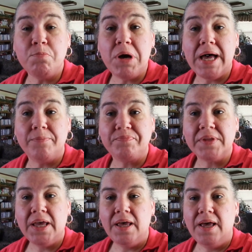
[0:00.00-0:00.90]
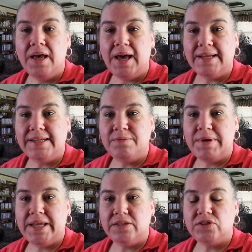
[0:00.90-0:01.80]
but I did
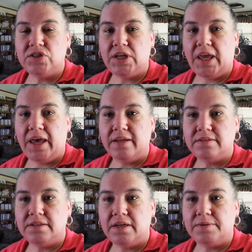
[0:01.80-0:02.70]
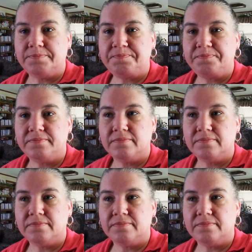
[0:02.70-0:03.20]
manage to get um,